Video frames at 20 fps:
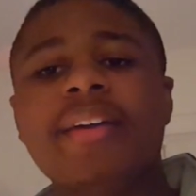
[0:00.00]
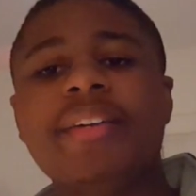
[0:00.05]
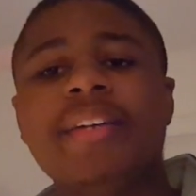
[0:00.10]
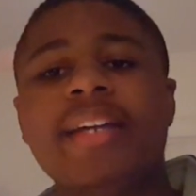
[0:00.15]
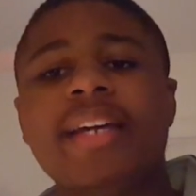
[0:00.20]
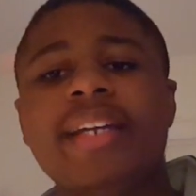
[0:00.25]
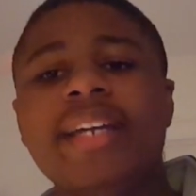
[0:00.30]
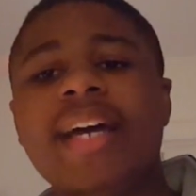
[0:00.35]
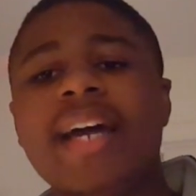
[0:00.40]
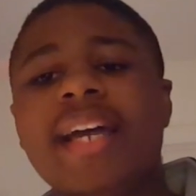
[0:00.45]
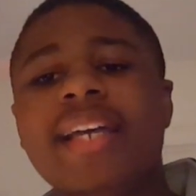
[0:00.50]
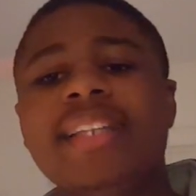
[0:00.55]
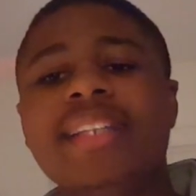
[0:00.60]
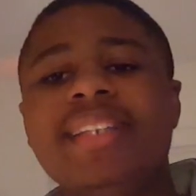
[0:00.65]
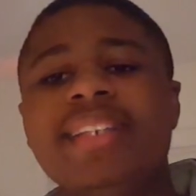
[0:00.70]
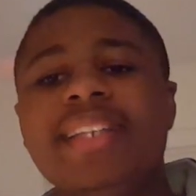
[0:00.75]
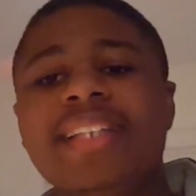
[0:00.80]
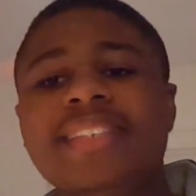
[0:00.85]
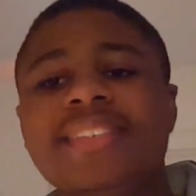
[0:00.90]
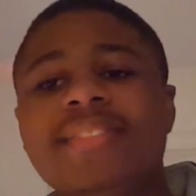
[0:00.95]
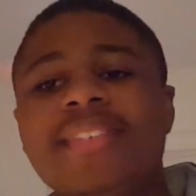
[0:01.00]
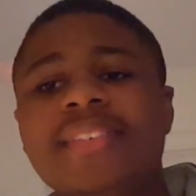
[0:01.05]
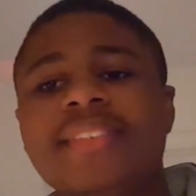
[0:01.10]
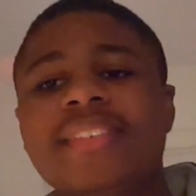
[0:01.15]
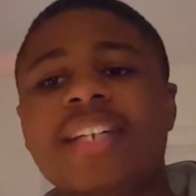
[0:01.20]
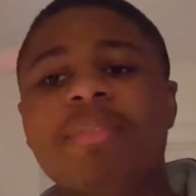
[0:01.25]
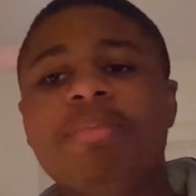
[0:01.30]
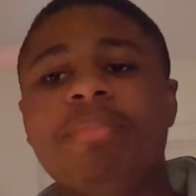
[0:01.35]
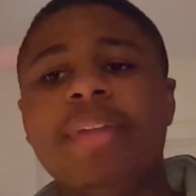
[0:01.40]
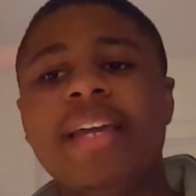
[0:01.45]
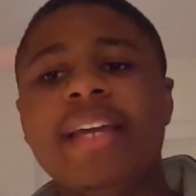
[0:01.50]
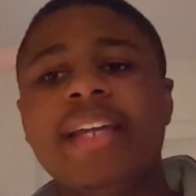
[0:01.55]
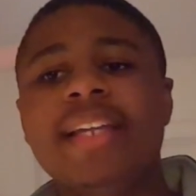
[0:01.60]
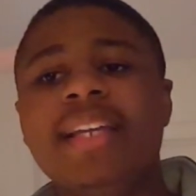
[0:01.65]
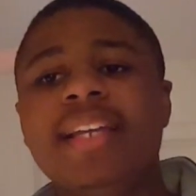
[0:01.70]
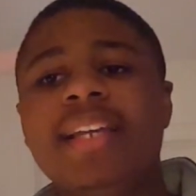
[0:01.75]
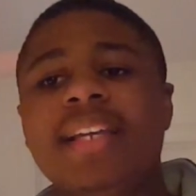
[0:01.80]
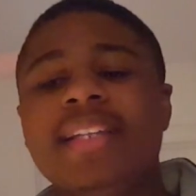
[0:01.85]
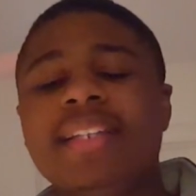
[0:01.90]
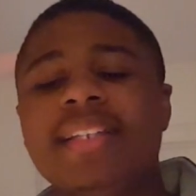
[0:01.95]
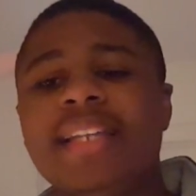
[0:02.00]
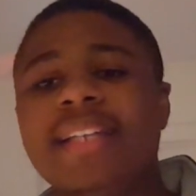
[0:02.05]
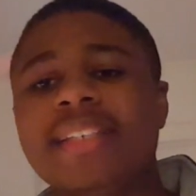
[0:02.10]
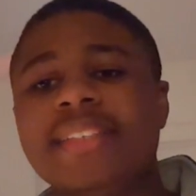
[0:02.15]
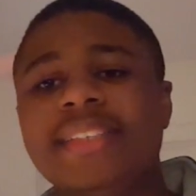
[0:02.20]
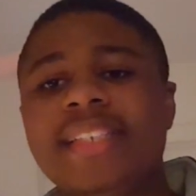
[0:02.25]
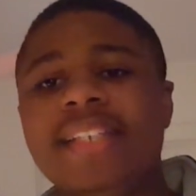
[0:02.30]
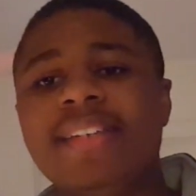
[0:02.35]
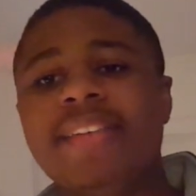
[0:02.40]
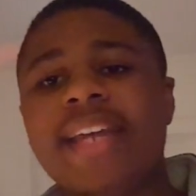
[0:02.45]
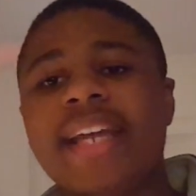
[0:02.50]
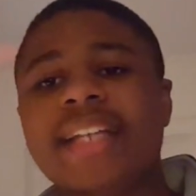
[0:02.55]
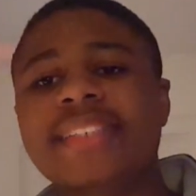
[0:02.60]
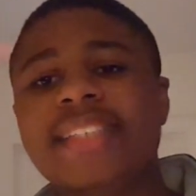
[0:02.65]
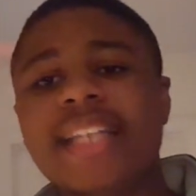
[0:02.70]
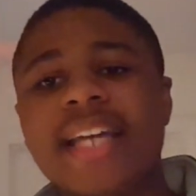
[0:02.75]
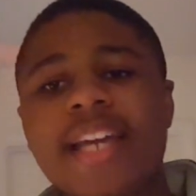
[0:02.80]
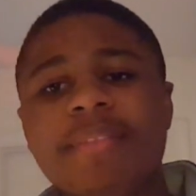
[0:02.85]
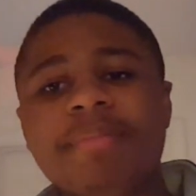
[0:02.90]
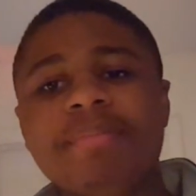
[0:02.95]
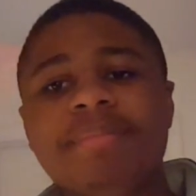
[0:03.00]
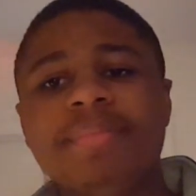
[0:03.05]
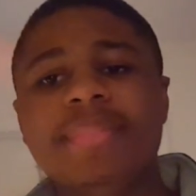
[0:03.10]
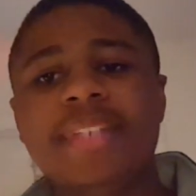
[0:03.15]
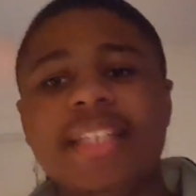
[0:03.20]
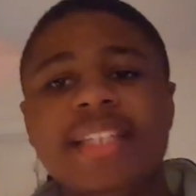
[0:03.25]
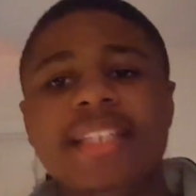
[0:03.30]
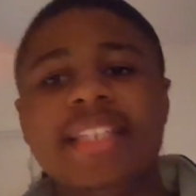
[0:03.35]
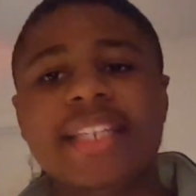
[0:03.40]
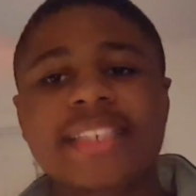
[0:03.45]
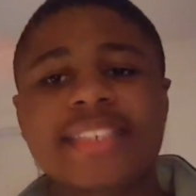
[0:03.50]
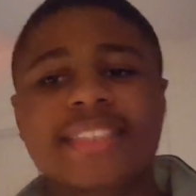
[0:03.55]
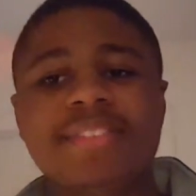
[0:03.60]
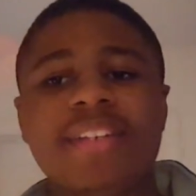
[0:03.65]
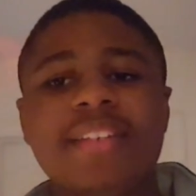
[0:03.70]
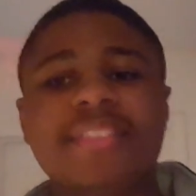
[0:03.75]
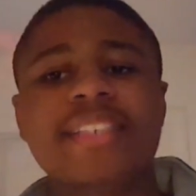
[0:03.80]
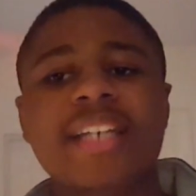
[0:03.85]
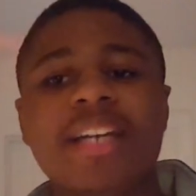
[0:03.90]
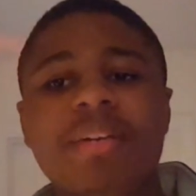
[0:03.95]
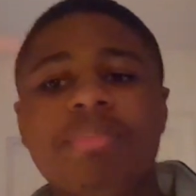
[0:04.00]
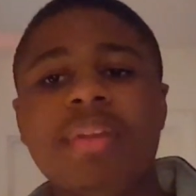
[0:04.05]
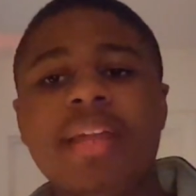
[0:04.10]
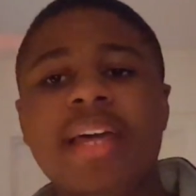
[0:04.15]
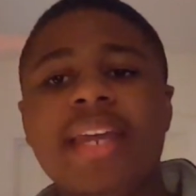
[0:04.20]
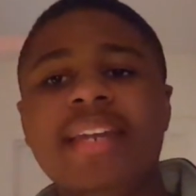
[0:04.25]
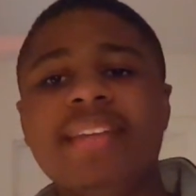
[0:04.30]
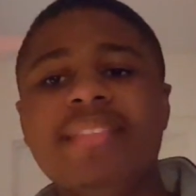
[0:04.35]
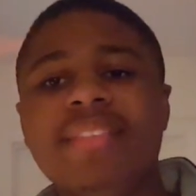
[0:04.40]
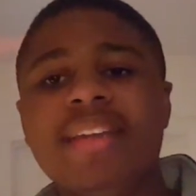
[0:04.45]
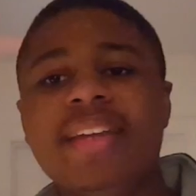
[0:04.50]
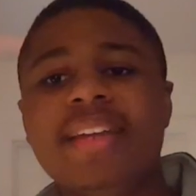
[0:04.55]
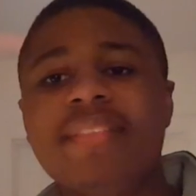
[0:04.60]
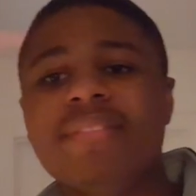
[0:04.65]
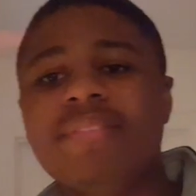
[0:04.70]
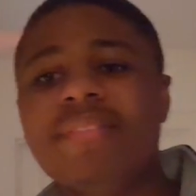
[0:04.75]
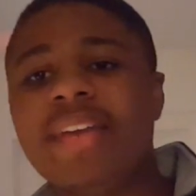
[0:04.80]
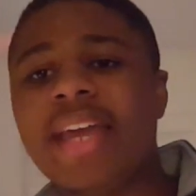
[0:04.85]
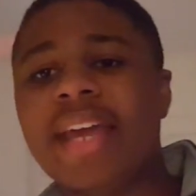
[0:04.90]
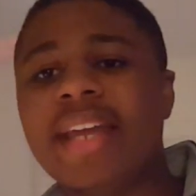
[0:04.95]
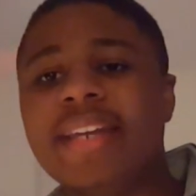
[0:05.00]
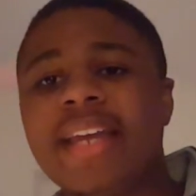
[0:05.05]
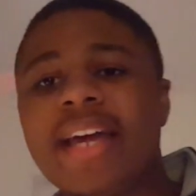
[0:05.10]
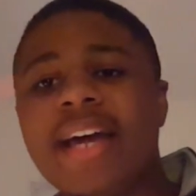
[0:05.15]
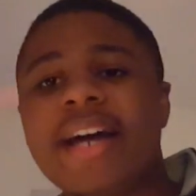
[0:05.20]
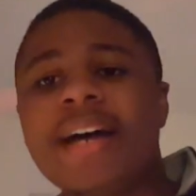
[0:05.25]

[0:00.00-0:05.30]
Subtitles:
I'm Cutter99. This is Reptile Planet. Now see you next time. This is Reptile Planet.